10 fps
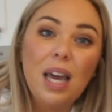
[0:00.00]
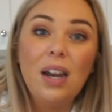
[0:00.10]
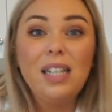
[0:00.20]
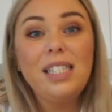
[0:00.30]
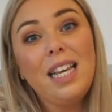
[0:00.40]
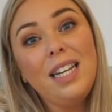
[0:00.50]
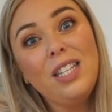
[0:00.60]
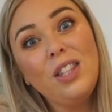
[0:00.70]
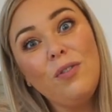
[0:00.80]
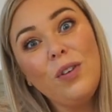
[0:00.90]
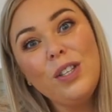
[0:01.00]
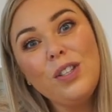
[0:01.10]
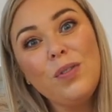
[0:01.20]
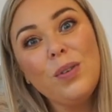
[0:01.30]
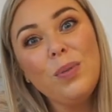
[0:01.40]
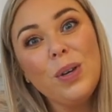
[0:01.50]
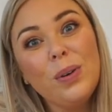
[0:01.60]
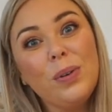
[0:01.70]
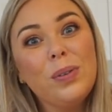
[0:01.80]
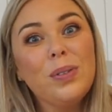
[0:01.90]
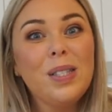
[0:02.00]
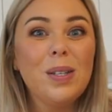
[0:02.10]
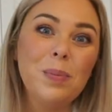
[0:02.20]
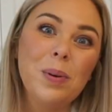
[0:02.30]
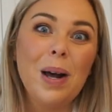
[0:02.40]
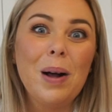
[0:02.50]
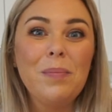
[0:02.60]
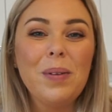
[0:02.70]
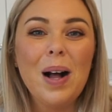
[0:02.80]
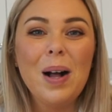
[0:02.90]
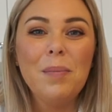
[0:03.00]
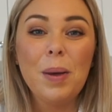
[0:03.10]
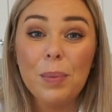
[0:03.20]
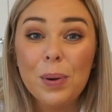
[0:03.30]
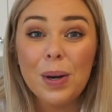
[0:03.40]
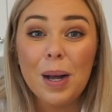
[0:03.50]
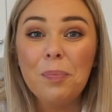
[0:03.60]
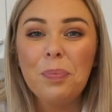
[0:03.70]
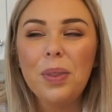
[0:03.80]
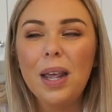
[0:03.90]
and I just edited the first of the reels to put up um, and put it up.